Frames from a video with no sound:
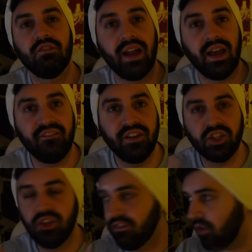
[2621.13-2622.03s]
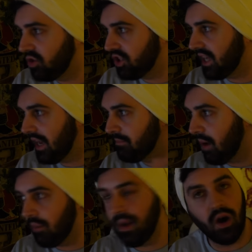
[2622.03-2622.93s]
Right, I finished the Fortune Teller
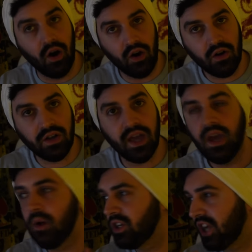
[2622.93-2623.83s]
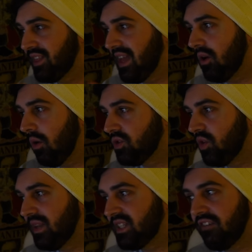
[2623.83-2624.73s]
Baba arc, which I think
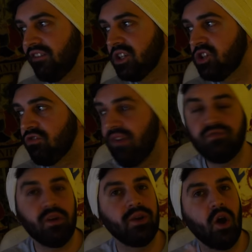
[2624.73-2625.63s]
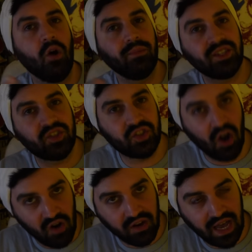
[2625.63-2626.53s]
also means I finished the Red Ribbon Army
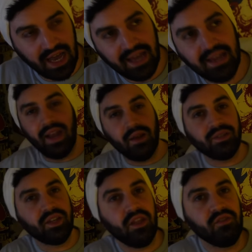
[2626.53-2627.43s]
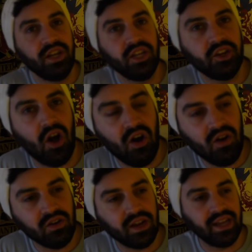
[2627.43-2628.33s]
saga. And it was another really good
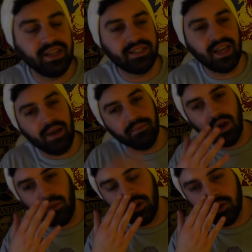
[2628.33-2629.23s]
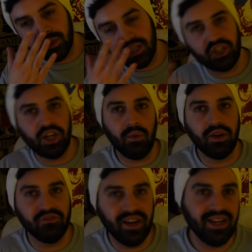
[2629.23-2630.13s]
arc, and I'm not 100% sure
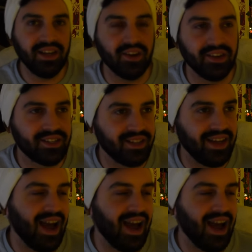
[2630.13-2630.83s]
what to rate it, honestly.